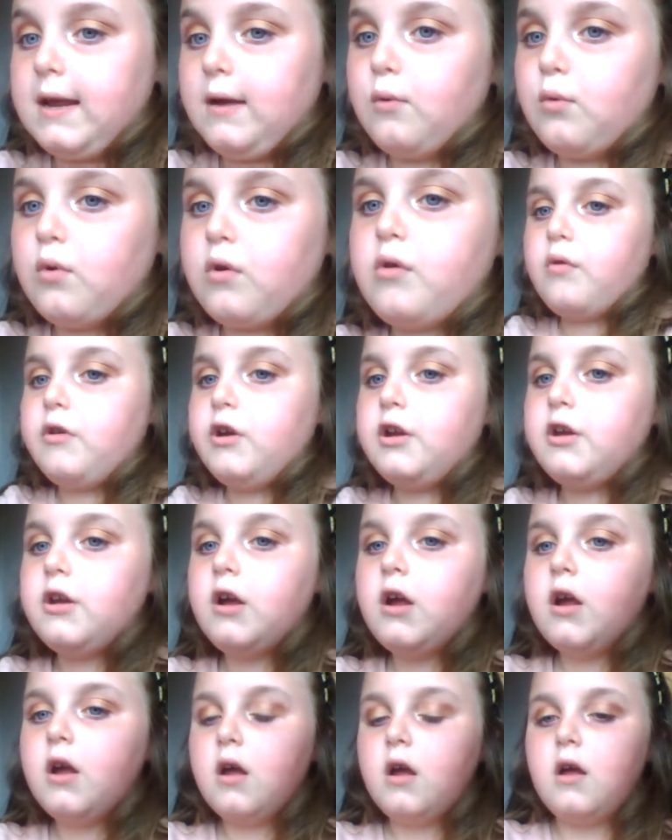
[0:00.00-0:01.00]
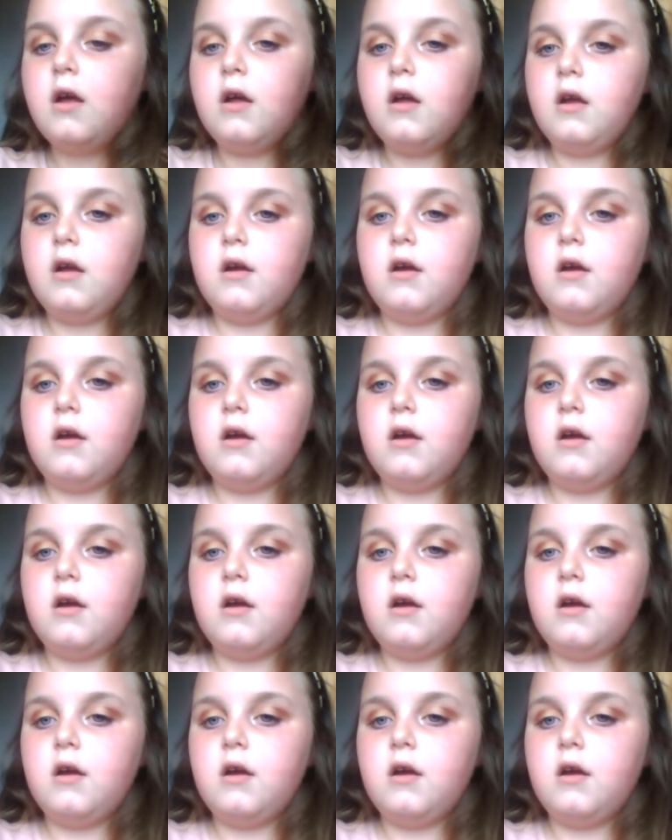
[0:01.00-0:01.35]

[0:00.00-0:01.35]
I'm actually going to zoom out of the